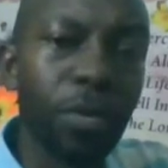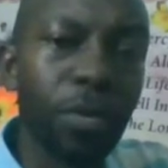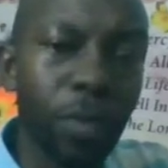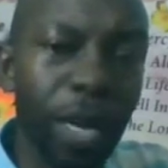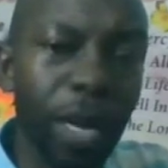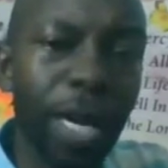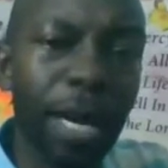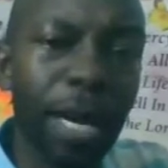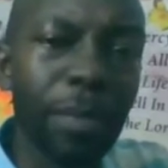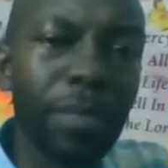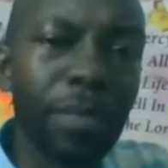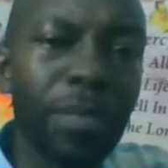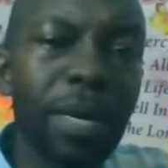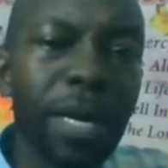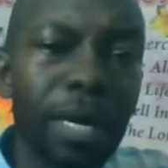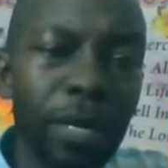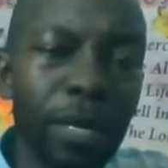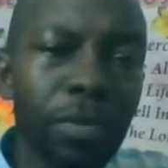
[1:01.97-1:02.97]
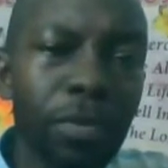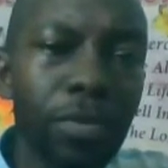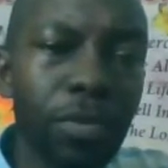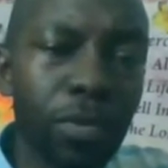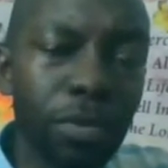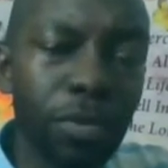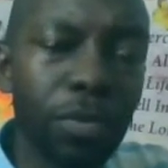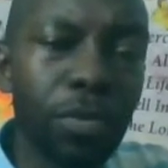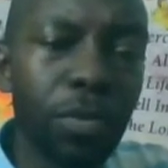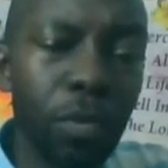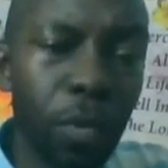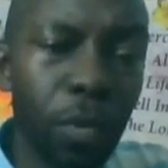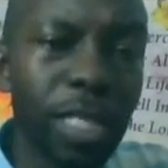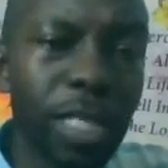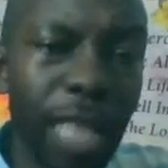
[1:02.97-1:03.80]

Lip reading: Welcome. What